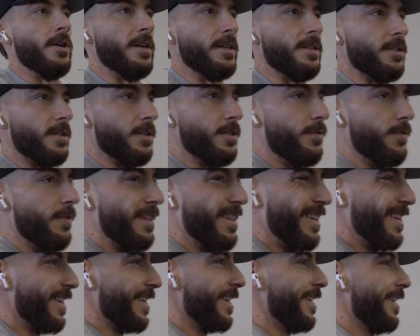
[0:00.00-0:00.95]
All right, so I just feel
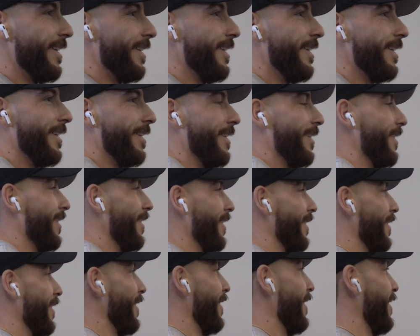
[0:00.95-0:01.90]
like
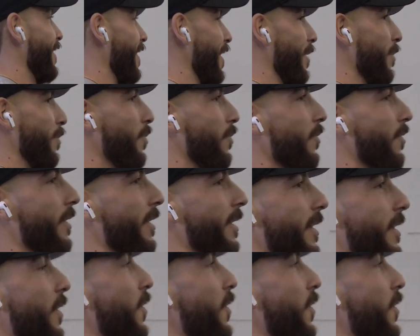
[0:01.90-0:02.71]
kind of pulling a